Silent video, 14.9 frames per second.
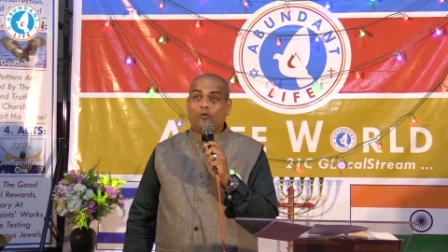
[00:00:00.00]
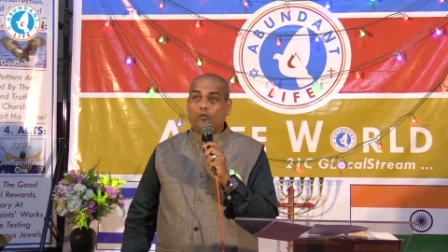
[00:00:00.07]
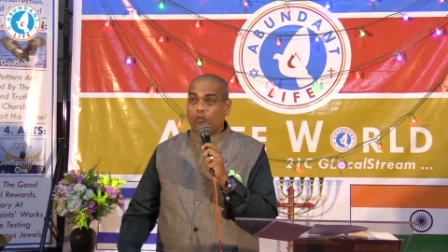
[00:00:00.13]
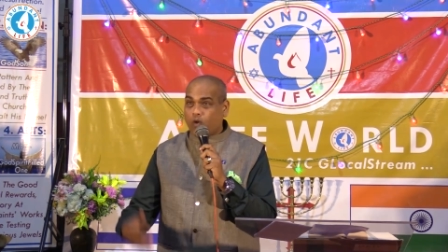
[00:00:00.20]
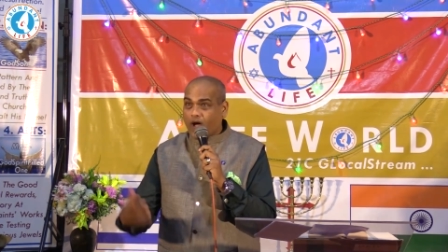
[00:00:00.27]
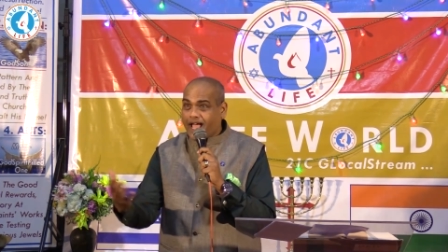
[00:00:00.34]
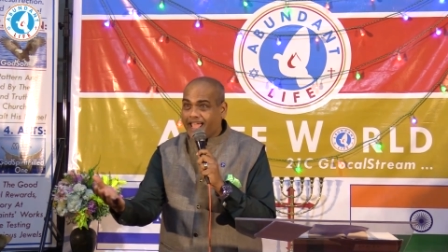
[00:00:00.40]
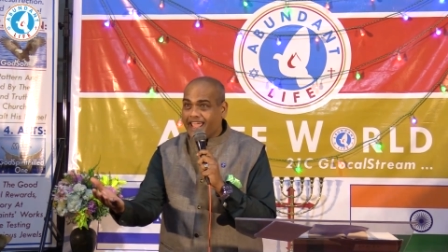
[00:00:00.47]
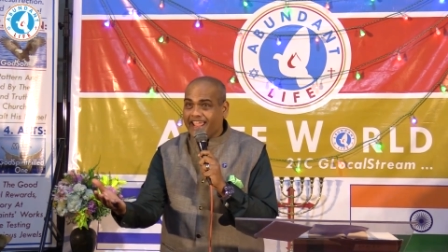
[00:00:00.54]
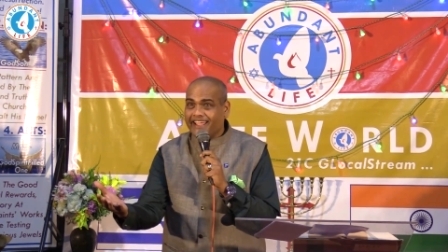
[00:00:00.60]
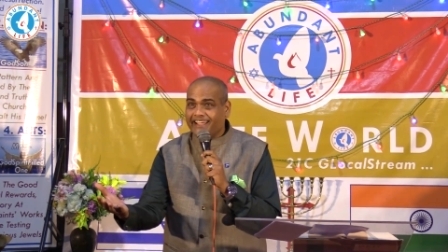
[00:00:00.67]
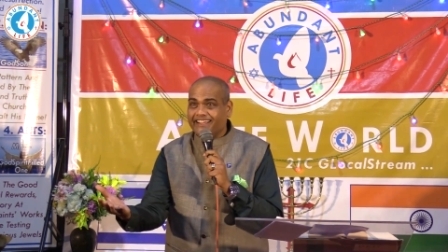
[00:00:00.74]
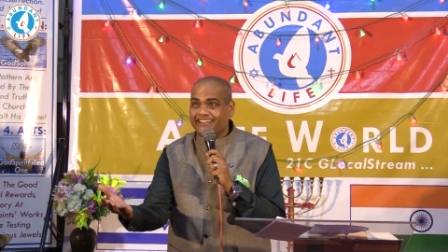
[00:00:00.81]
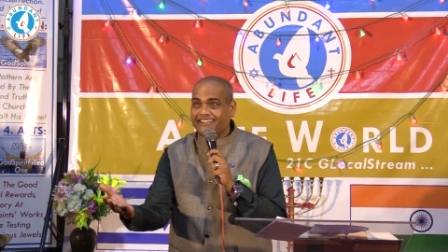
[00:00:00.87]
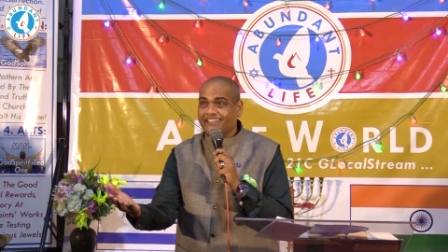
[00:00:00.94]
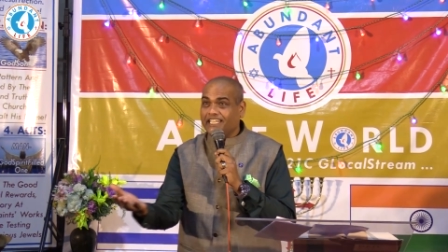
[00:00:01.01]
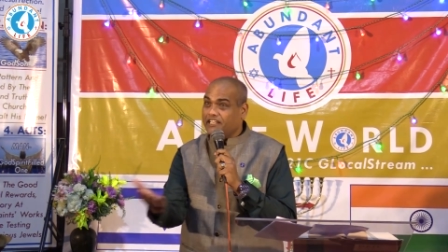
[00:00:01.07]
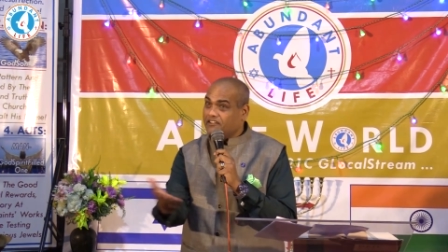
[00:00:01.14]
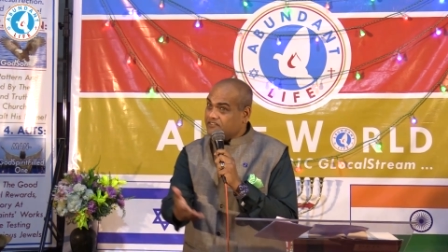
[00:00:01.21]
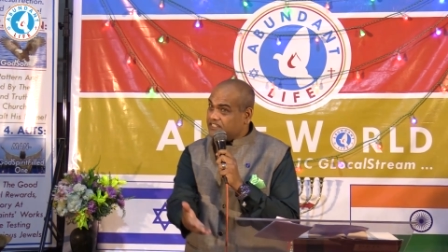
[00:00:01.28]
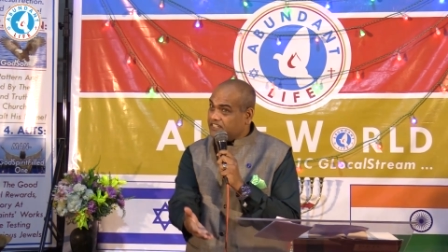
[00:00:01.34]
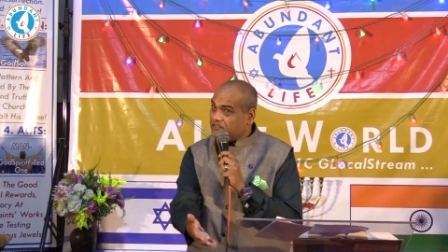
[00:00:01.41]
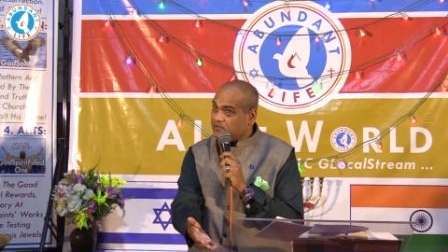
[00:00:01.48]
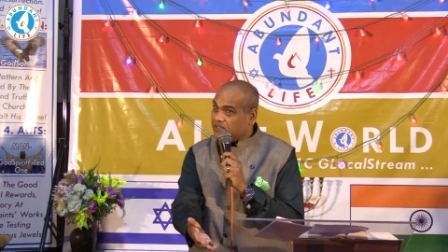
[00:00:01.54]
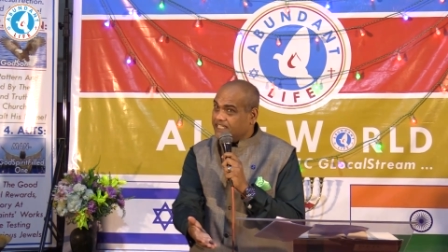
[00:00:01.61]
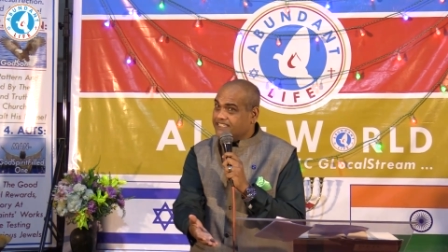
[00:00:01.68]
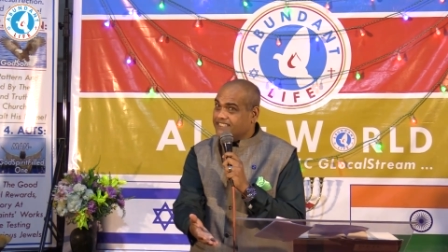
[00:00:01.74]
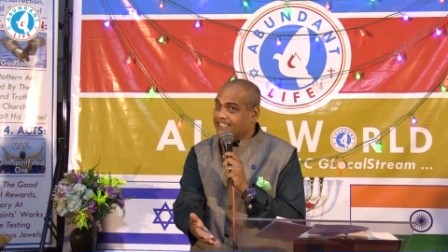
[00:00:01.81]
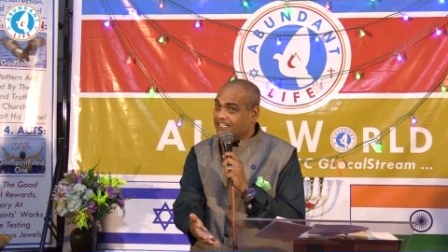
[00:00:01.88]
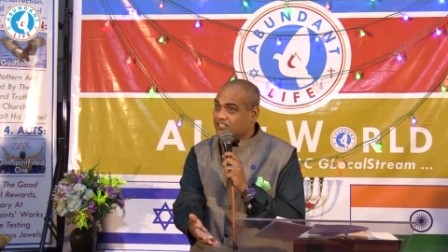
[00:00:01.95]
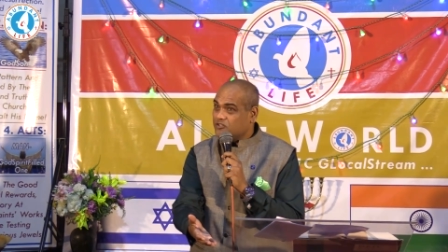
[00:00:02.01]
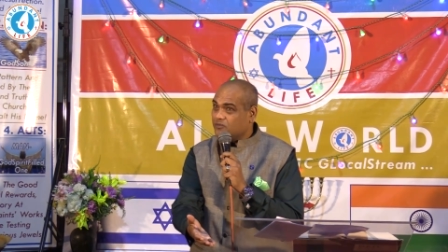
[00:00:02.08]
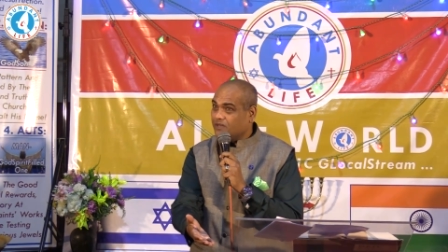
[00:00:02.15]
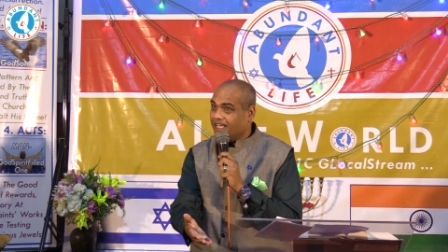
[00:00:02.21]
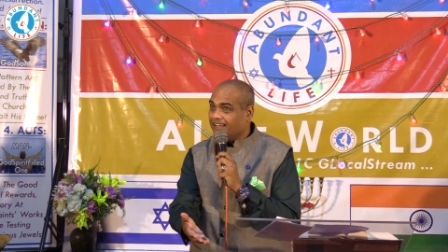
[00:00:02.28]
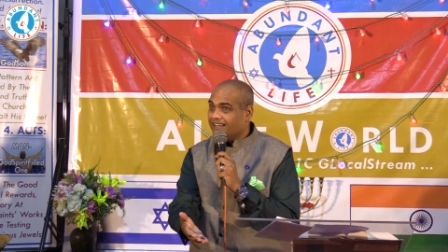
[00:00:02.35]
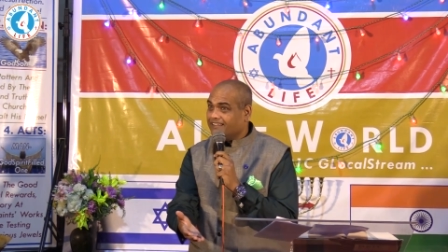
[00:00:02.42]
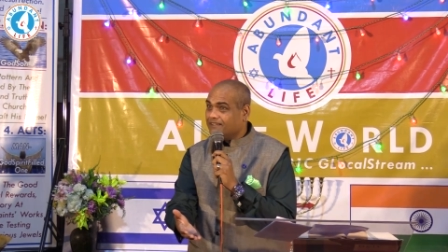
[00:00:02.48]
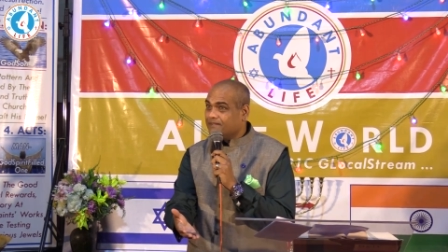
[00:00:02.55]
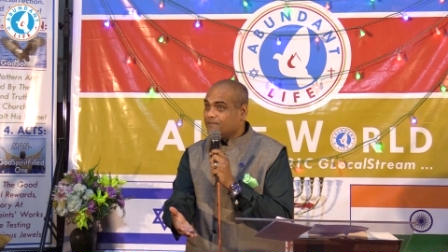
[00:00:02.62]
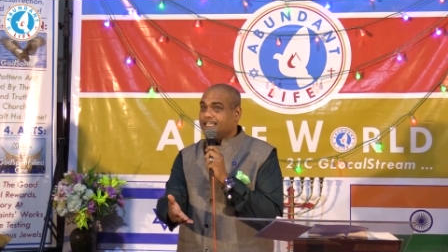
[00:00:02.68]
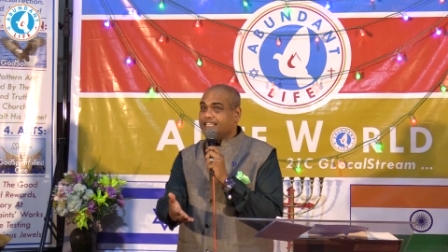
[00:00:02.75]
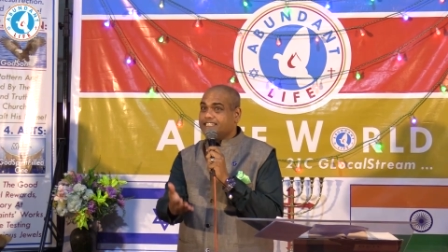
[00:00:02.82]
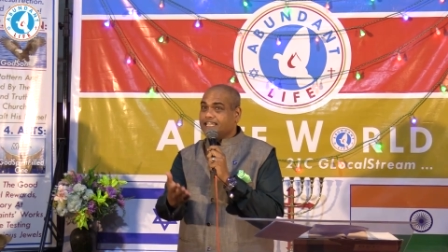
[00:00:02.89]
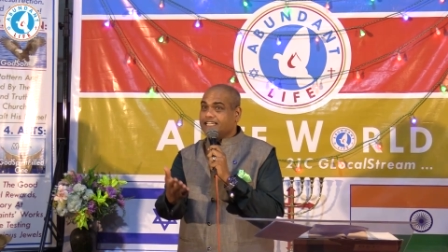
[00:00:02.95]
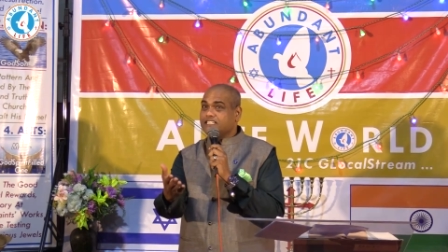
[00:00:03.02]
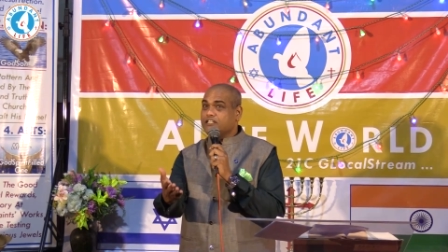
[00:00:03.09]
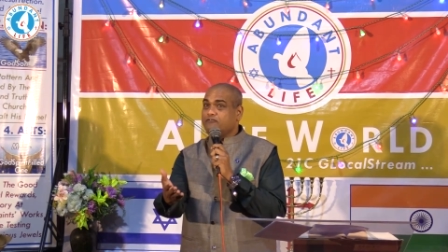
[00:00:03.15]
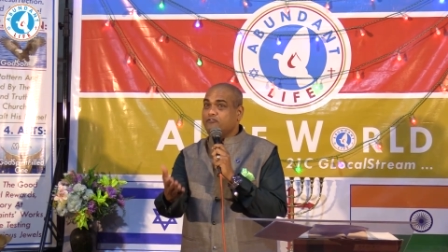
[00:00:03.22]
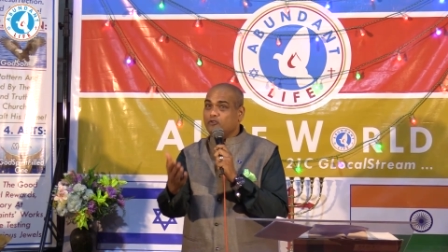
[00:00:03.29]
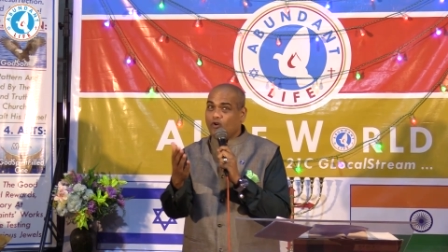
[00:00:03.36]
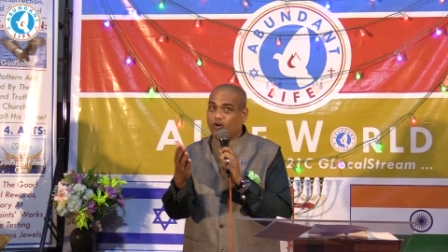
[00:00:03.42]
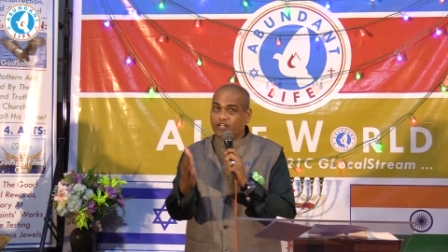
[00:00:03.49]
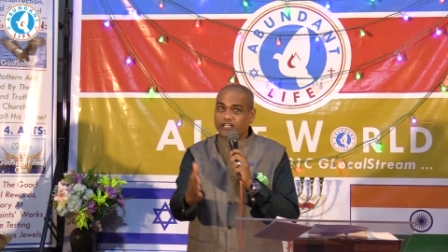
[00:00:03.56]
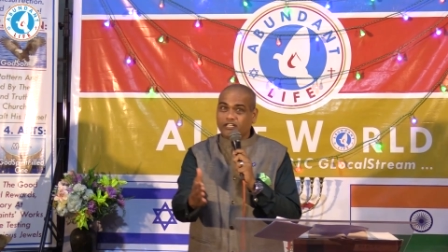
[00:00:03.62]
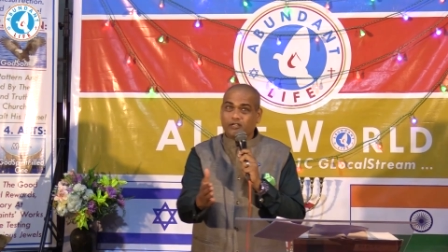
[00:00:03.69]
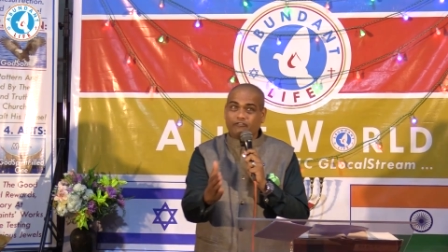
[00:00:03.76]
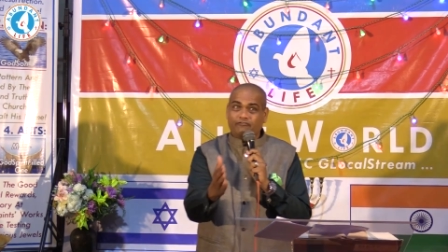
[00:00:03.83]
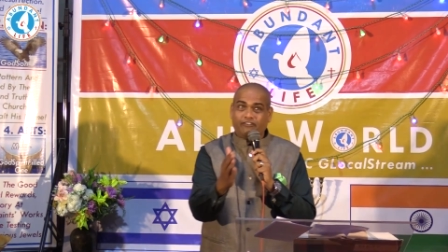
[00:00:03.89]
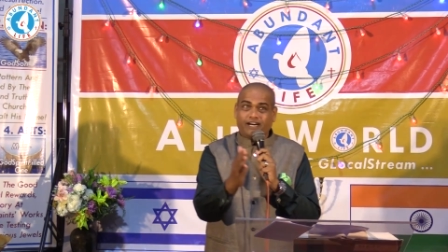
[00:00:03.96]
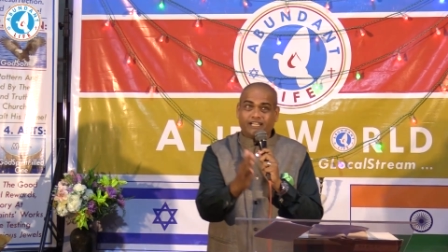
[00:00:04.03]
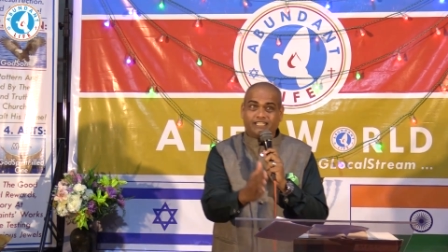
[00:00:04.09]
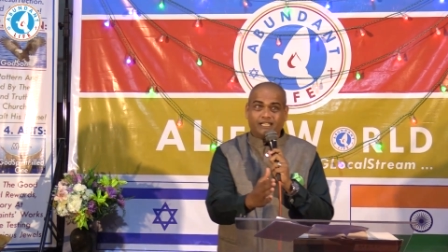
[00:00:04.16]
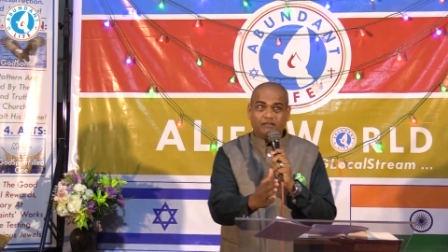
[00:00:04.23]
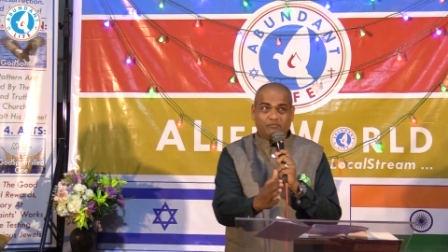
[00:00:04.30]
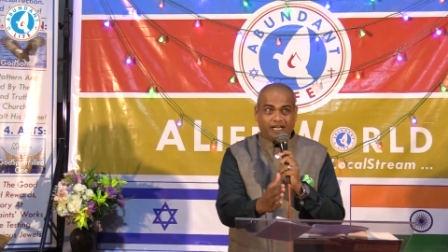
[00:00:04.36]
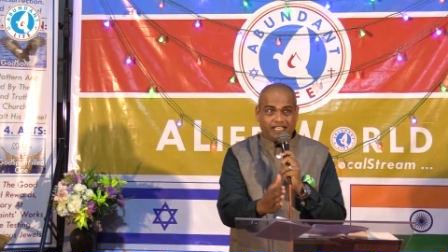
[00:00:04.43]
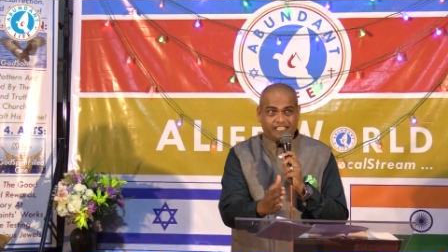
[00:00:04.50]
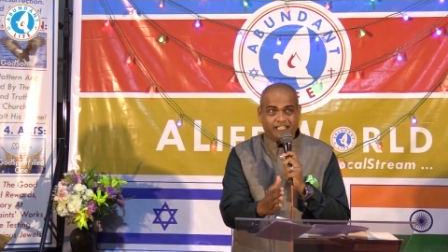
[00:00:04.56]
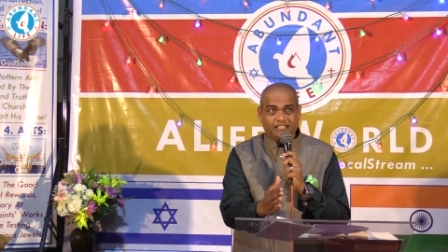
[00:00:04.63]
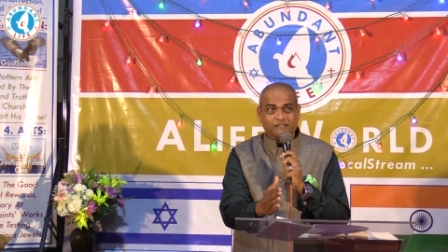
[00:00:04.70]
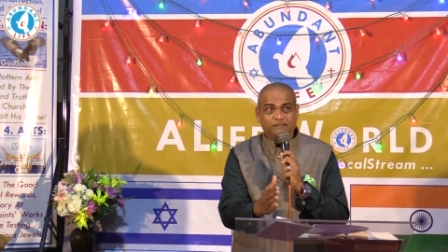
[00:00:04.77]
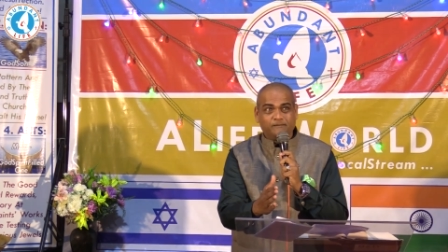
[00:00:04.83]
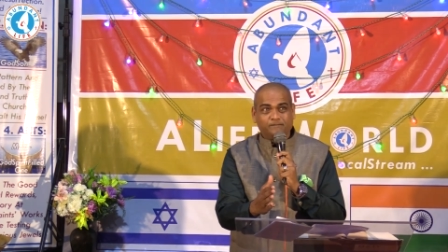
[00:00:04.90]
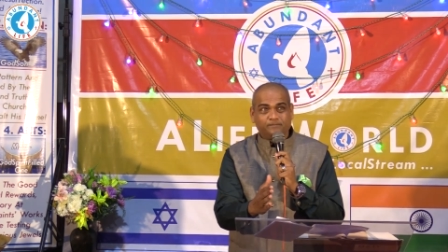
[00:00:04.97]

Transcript: Why? He gives the reason as well. He says, If you honor your father and mother,